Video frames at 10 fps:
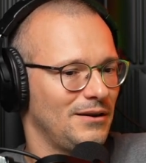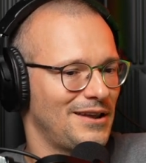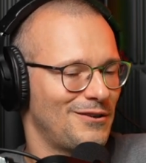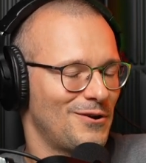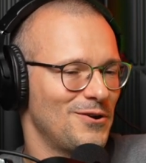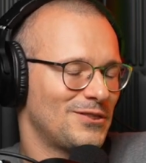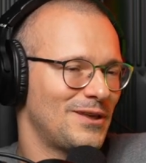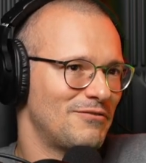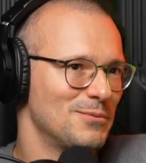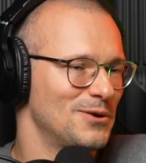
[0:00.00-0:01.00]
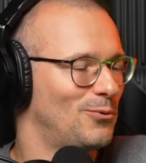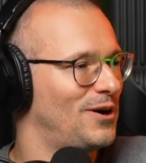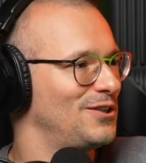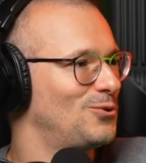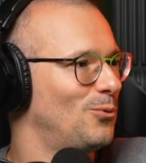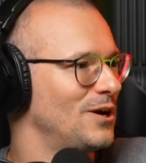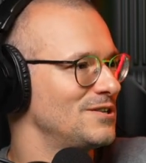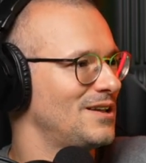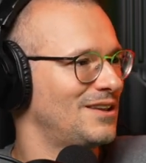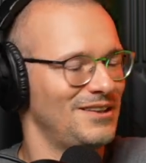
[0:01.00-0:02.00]
Like you know, not everybody wanted to watch
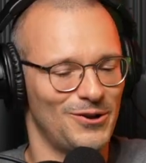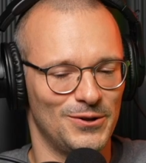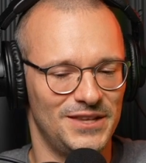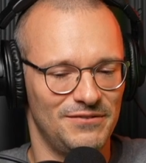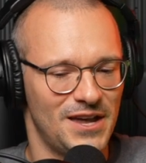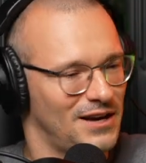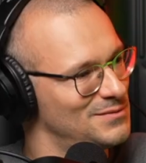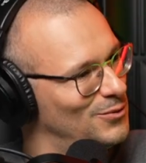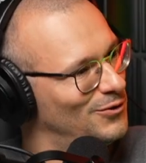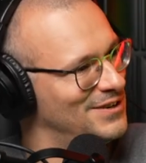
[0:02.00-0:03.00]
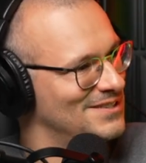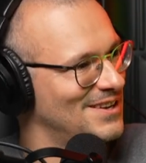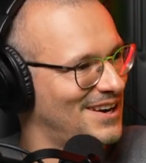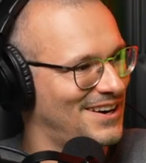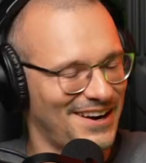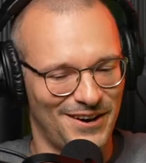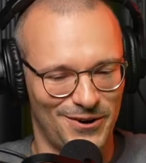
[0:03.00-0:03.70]
like you know DivX movies like uh,